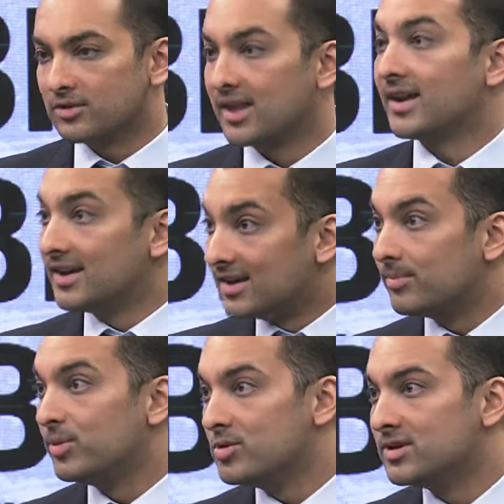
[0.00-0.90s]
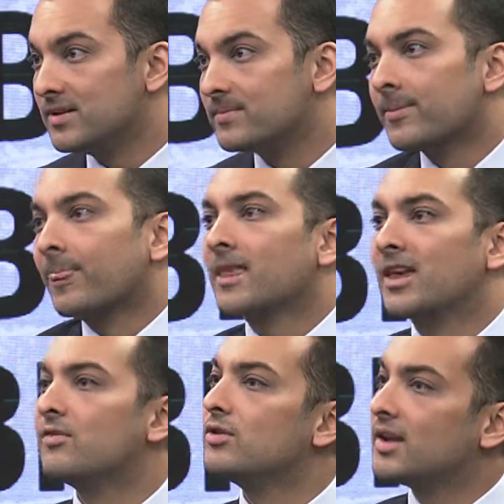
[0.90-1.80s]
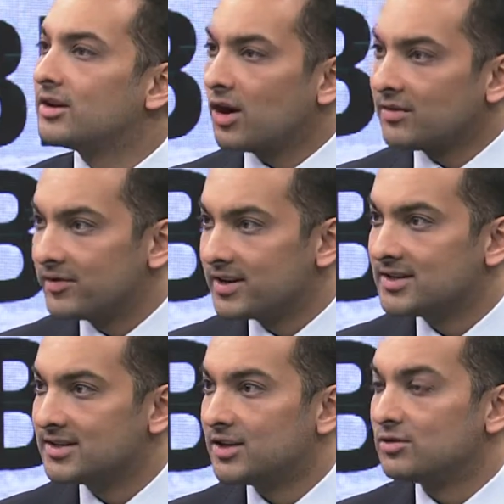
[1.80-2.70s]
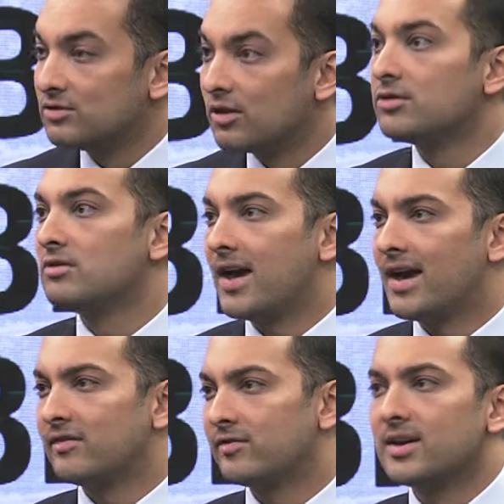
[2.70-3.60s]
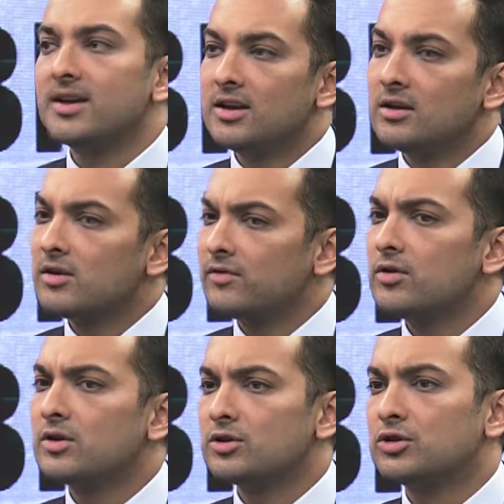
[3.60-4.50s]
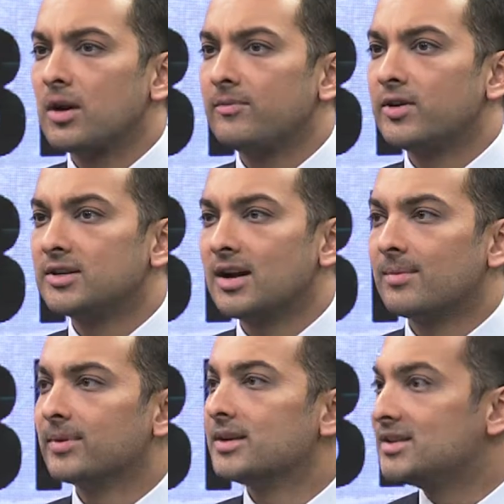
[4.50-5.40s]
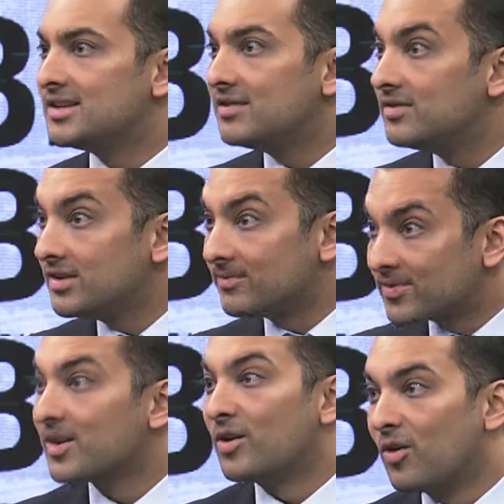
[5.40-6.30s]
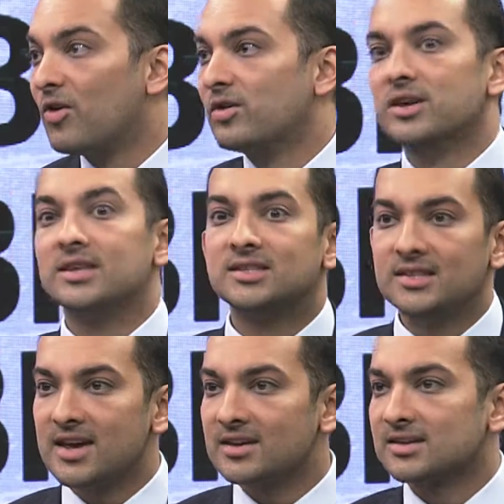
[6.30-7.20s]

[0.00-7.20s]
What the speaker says: that inner beauty, give you that confidence that you know you have. You know, if you're in a job, for example, in TV or in sales.